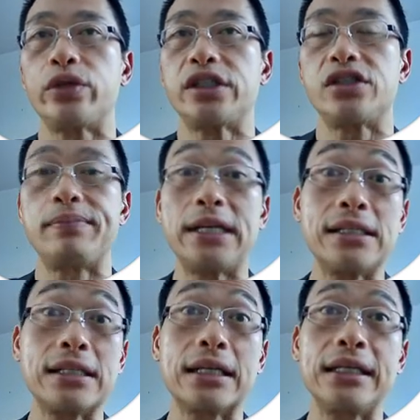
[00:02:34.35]
which is
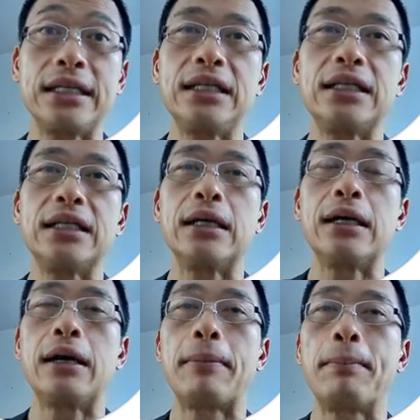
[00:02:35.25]
basically
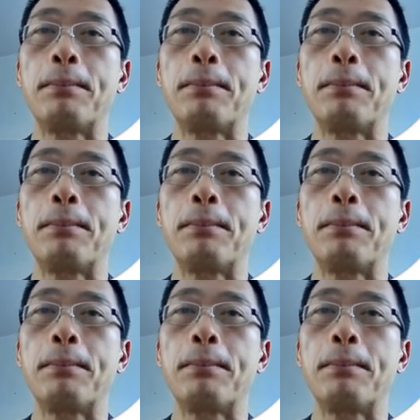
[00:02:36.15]
the